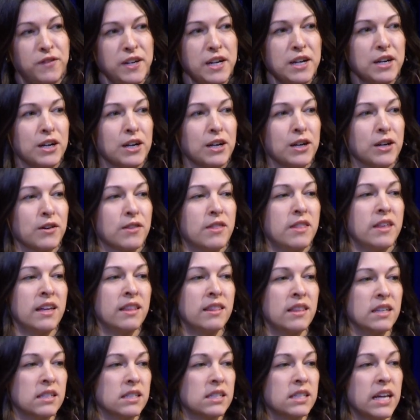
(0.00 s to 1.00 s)
fear,
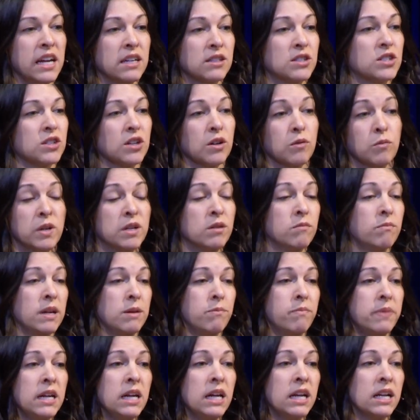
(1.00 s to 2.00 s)
that this cancer wouldn't be
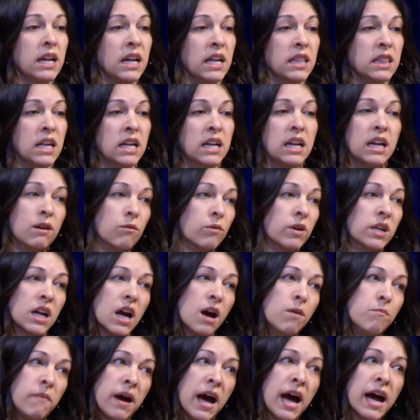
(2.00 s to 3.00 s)
beat and that it would
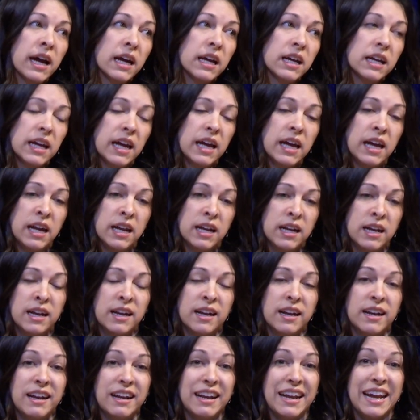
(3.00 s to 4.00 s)
come back, and
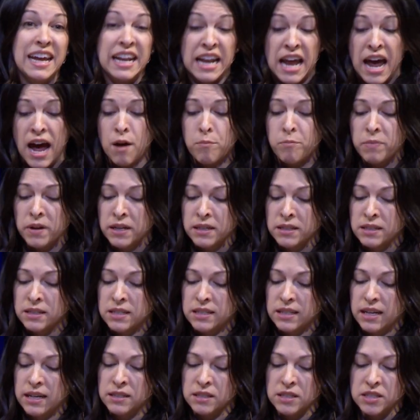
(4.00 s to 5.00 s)
it
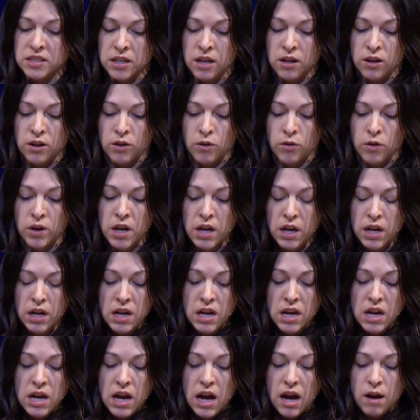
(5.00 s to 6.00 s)
happened. And so
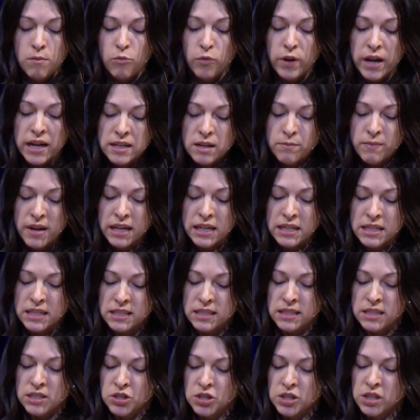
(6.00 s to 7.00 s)
we had to make a
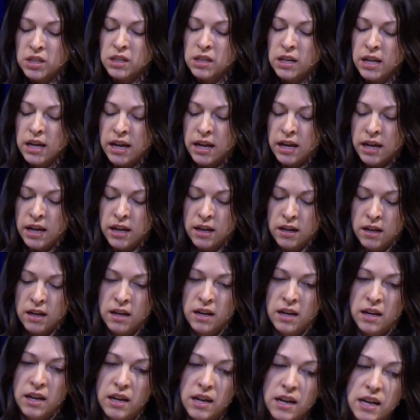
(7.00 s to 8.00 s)
decision,
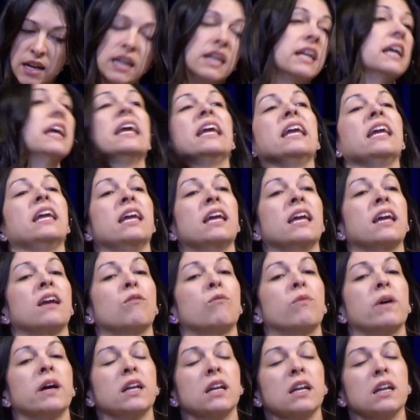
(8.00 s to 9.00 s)
and he
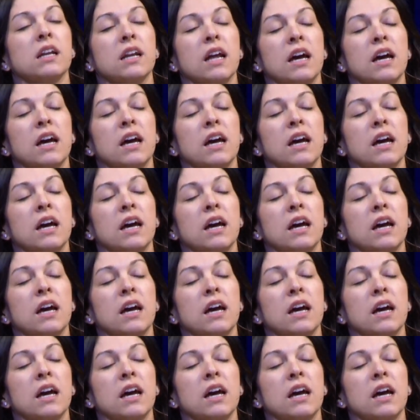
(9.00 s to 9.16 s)
went